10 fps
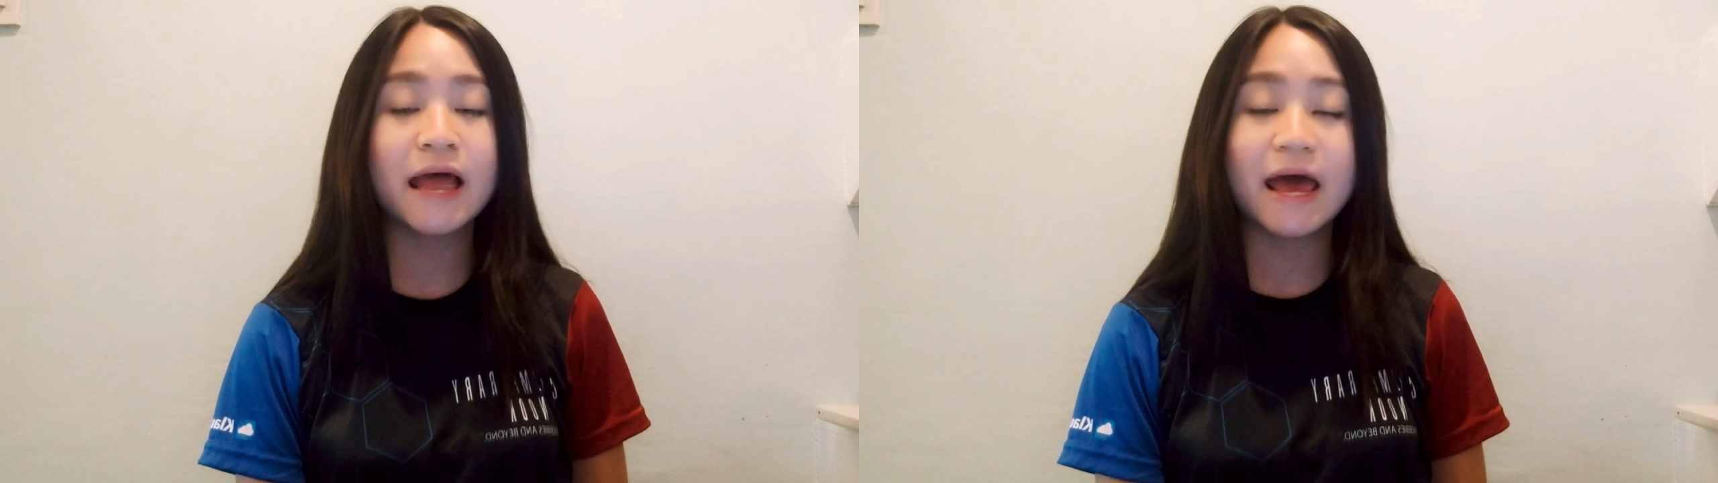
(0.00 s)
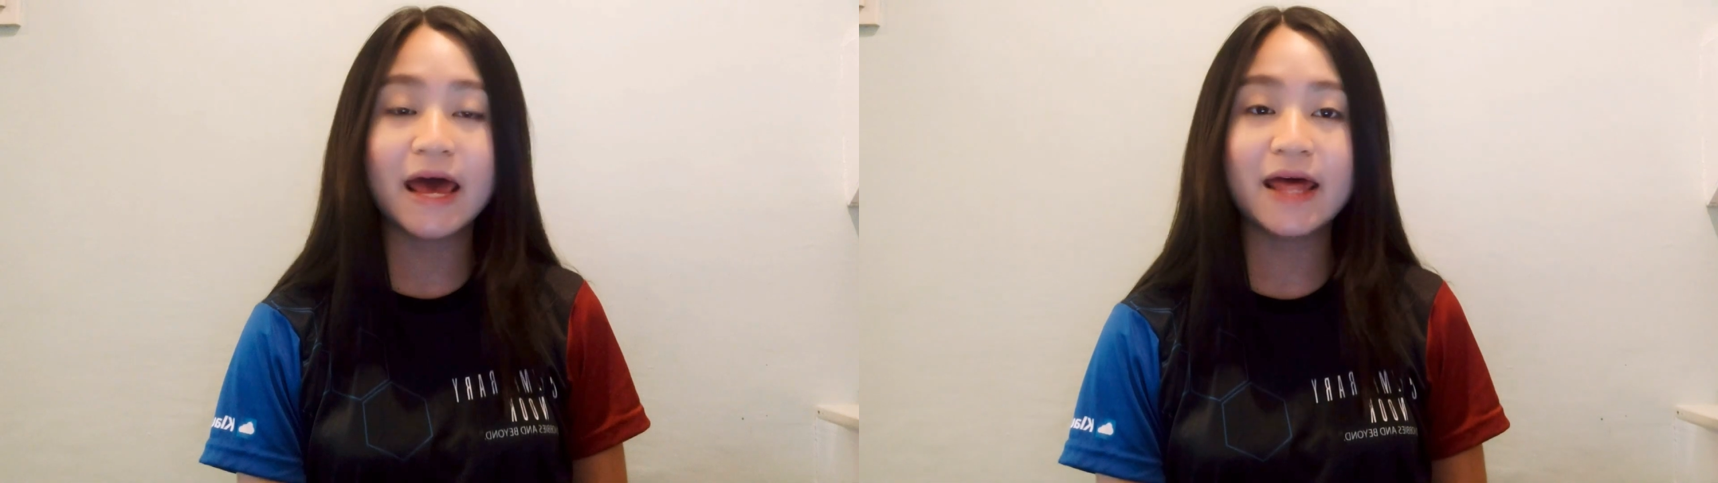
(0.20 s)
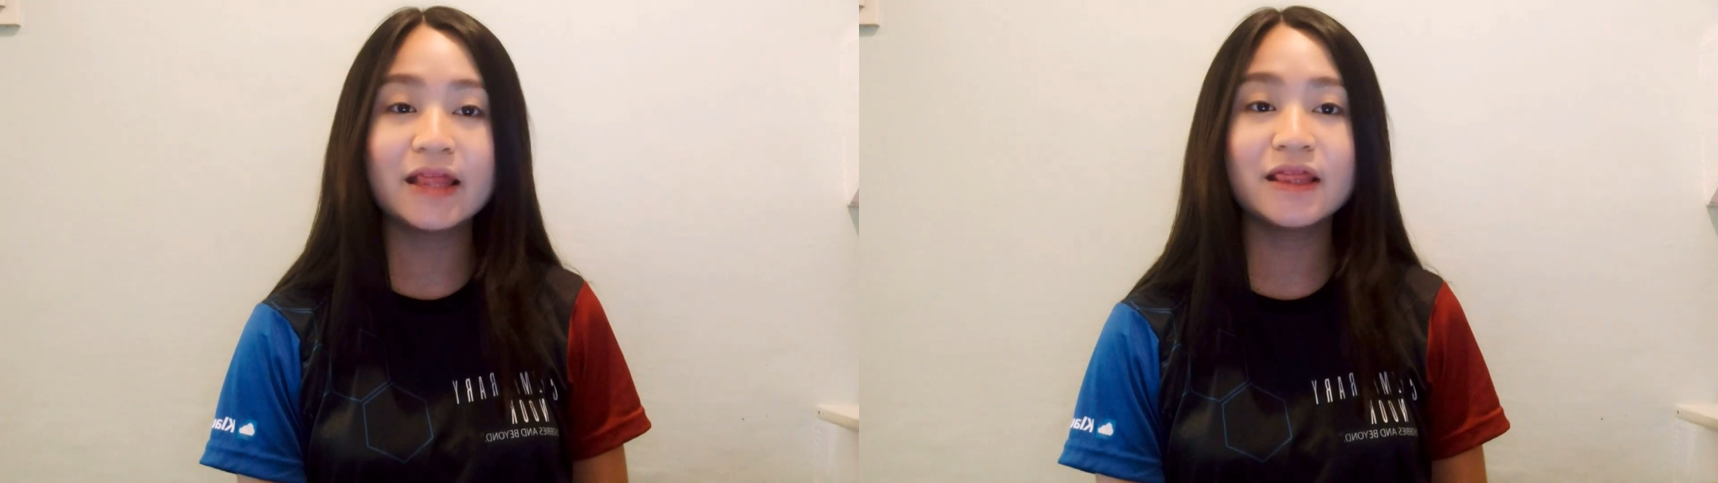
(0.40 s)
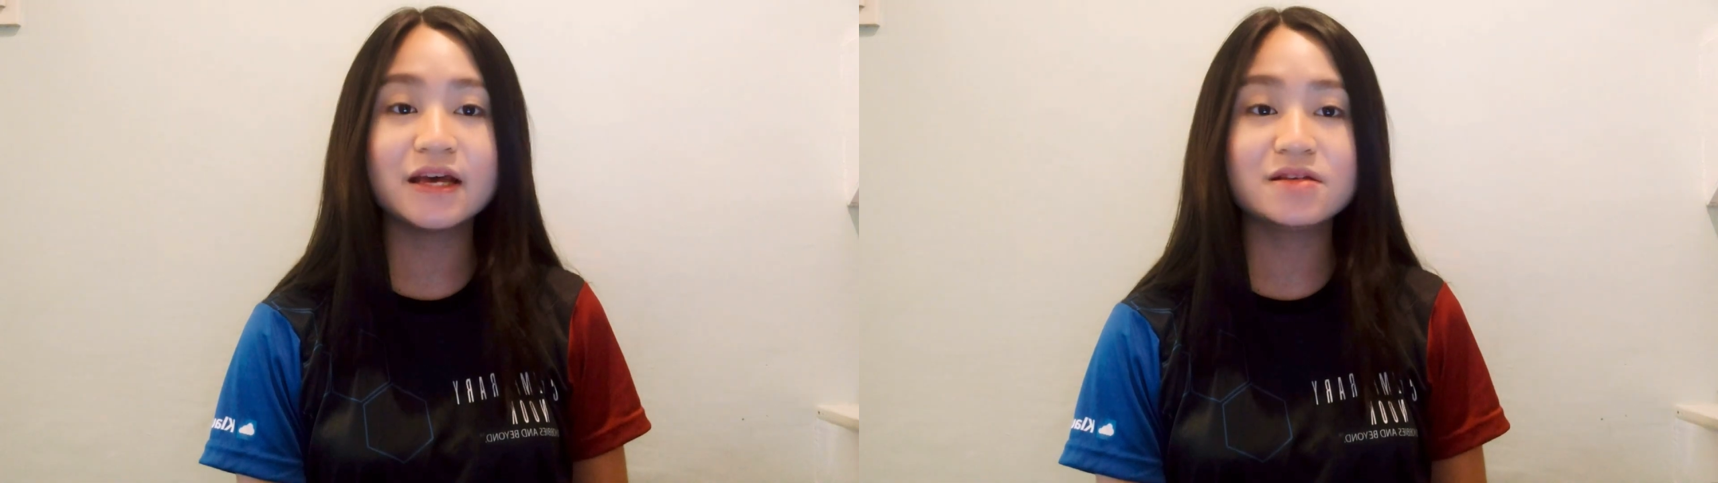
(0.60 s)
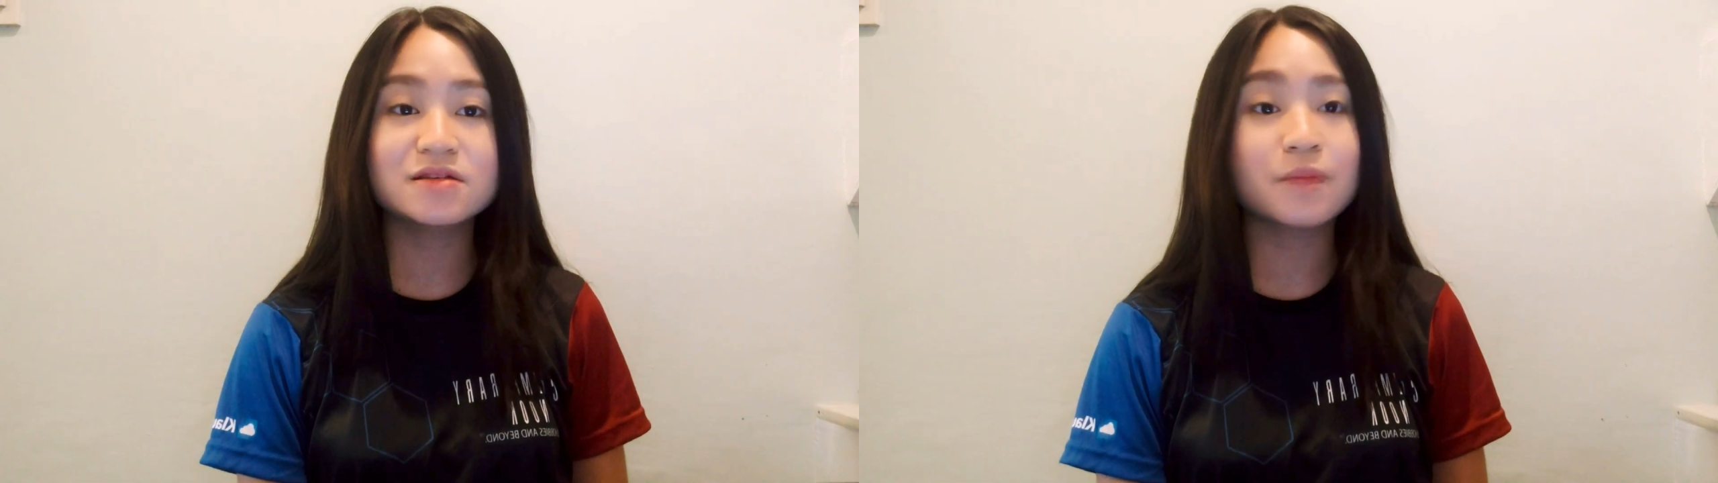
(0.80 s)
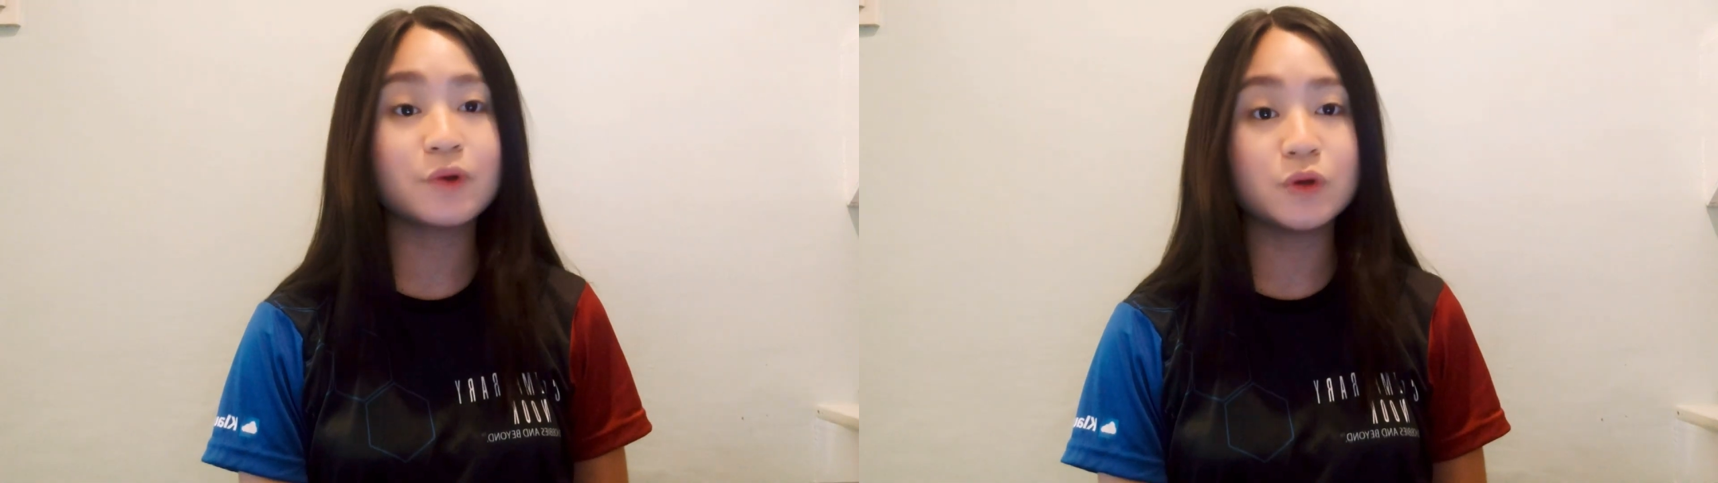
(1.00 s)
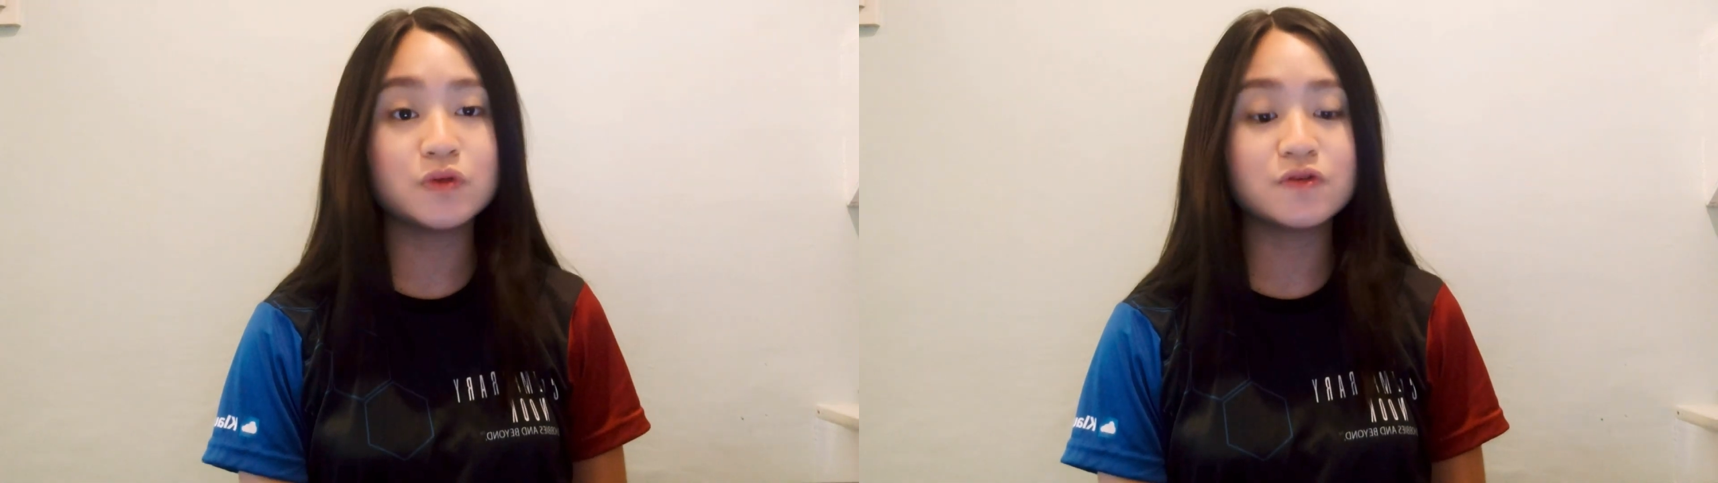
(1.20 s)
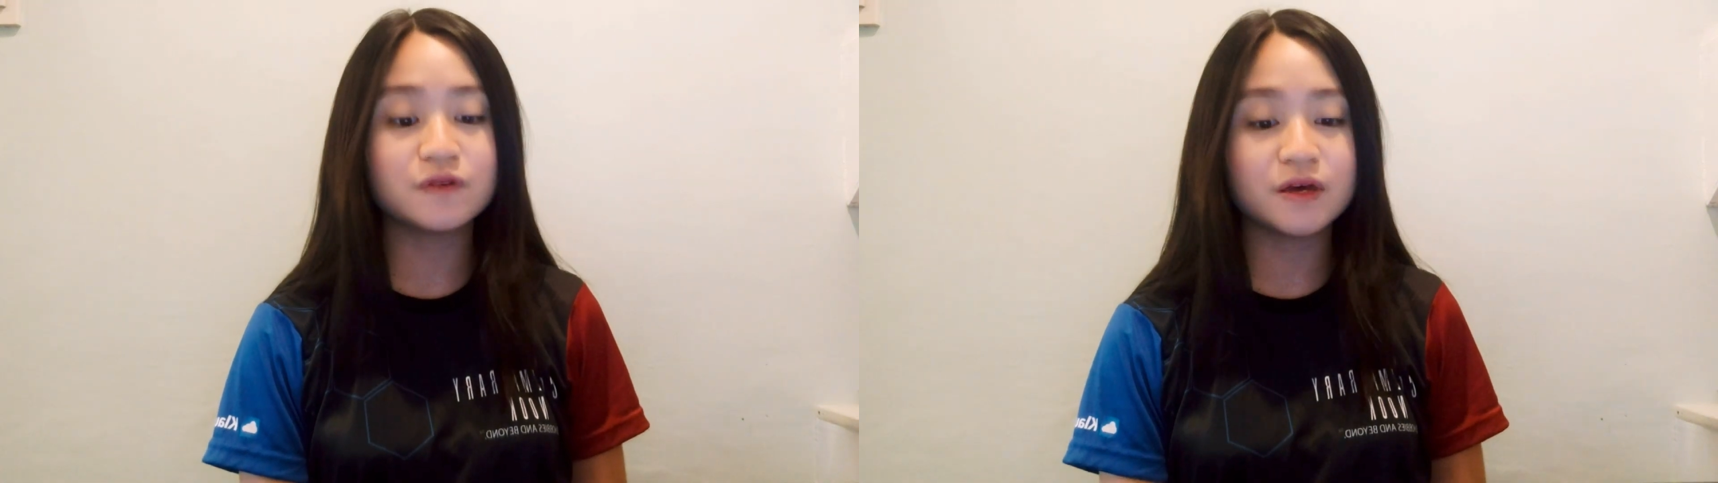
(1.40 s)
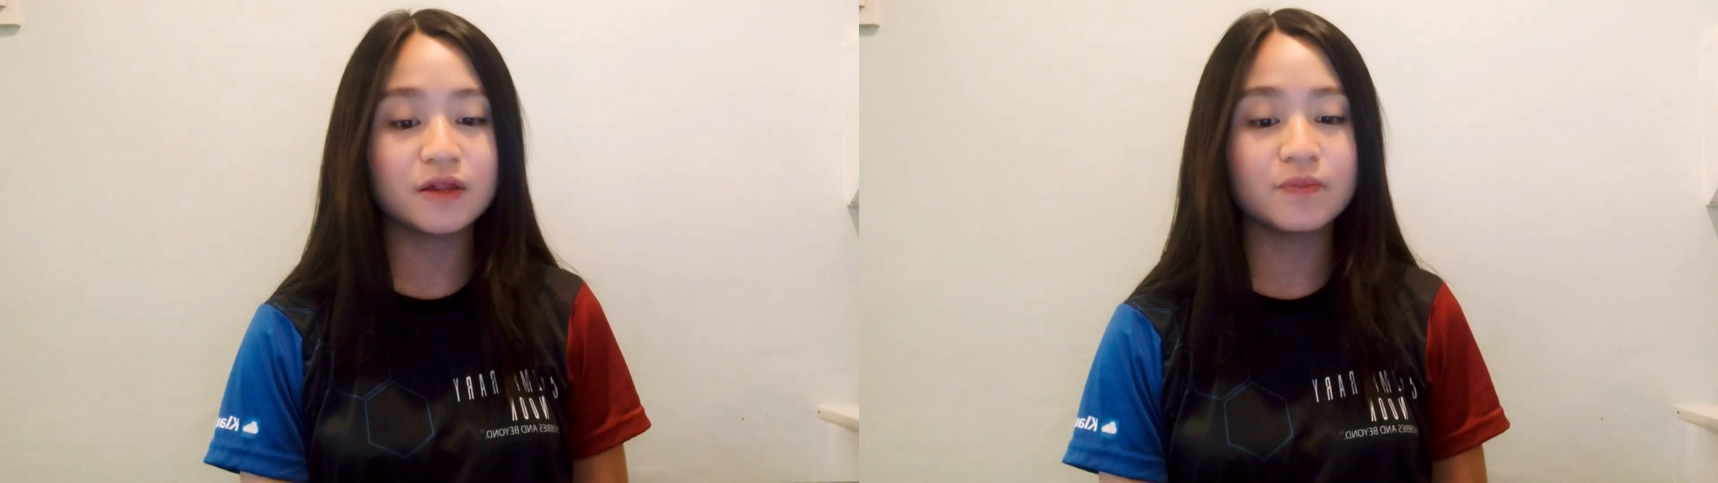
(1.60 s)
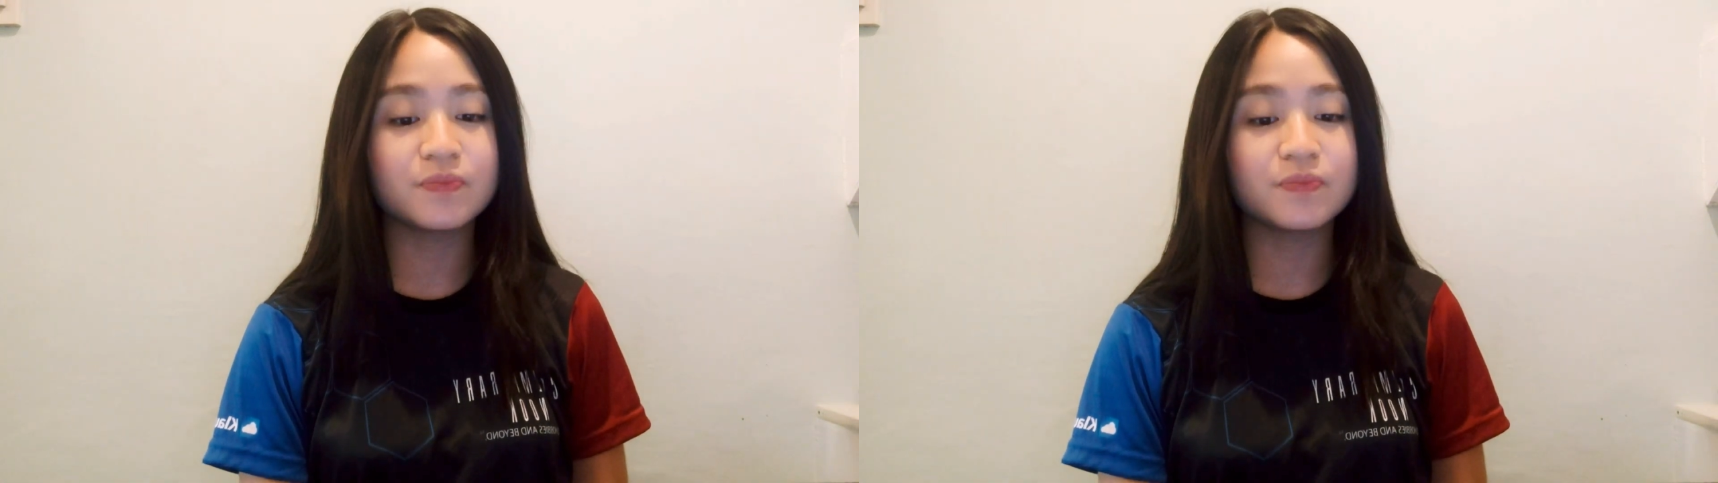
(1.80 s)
and desktop newsfeed.